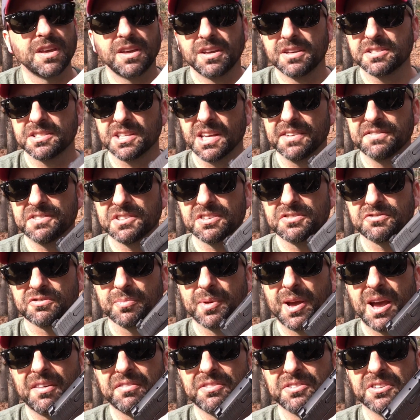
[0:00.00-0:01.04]
saves us from
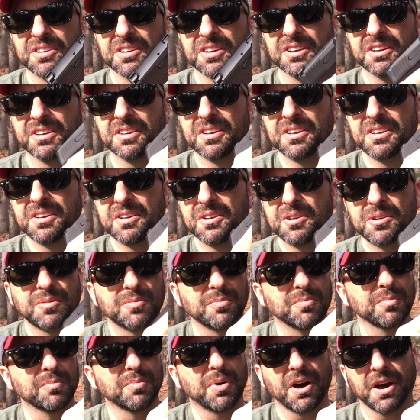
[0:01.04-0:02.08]
having to
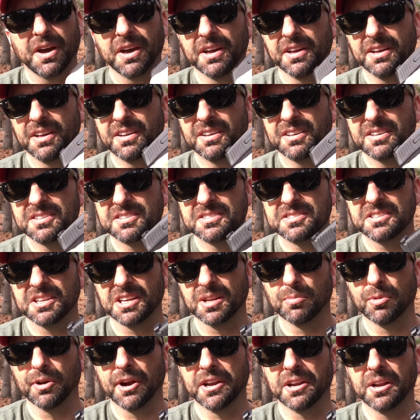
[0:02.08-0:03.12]
buy
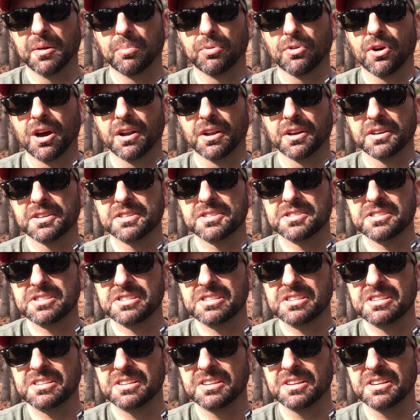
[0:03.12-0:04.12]
Sig branded products